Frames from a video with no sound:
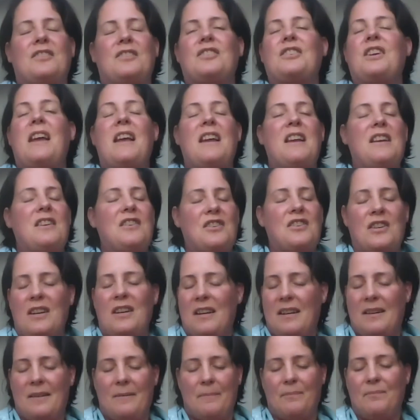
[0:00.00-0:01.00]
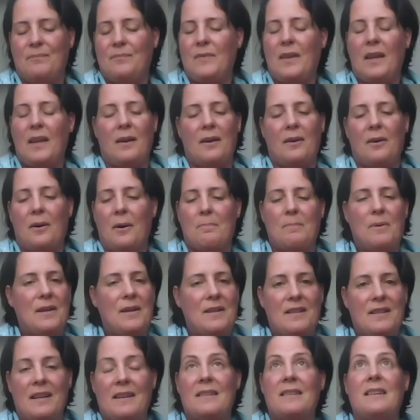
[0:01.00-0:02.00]
change in
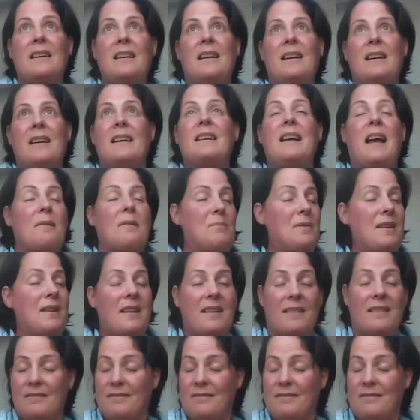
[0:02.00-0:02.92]
opinion can be